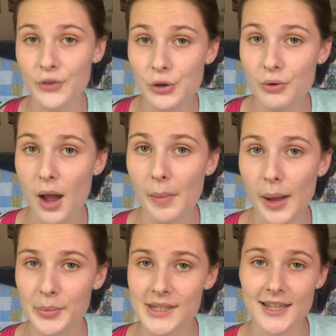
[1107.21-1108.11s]
you come
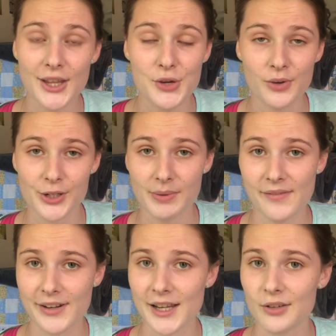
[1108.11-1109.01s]
up and say that you watch my
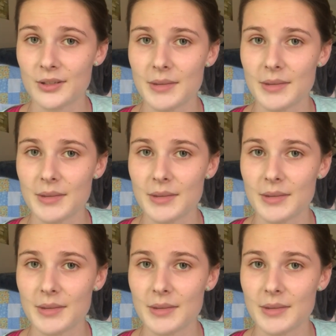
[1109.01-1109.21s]
videos.